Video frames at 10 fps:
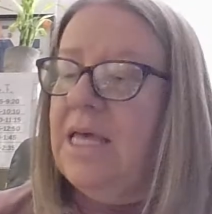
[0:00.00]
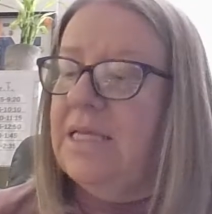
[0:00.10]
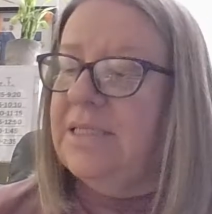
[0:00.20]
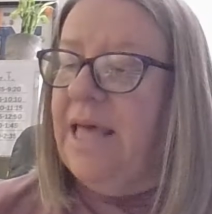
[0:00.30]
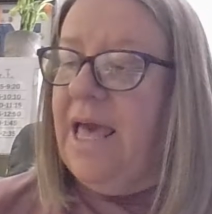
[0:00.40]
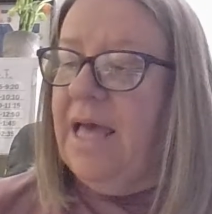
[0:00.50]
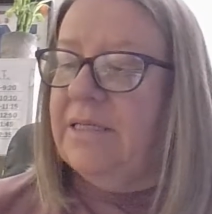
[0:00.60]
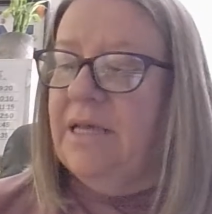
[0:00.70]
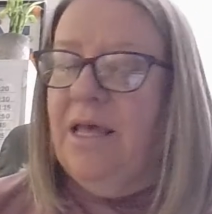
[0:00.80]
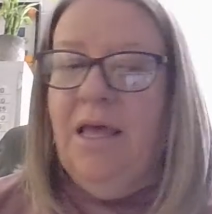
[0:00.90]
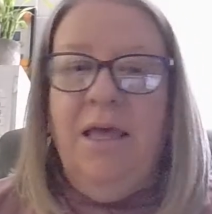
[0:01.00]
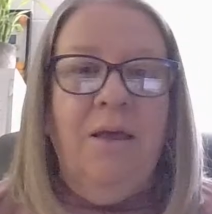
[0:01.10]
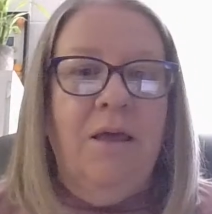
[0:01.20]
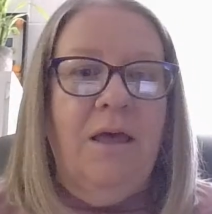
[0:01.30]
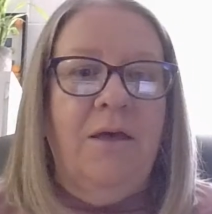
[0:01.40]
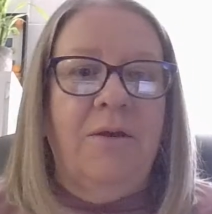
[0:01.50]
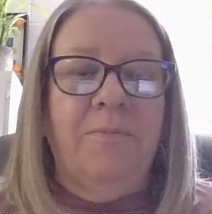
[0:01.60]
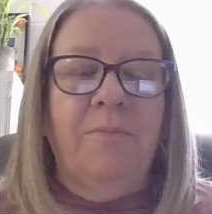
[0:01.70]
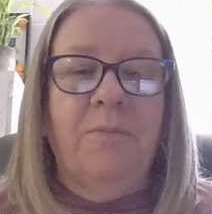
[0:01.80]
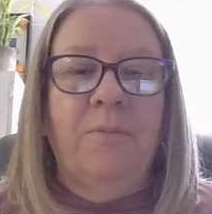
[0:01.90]
is that
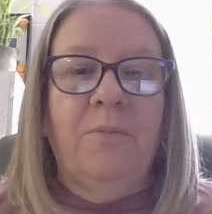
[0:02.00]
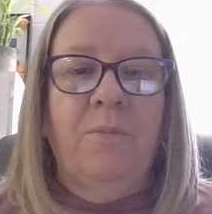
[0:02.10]
um,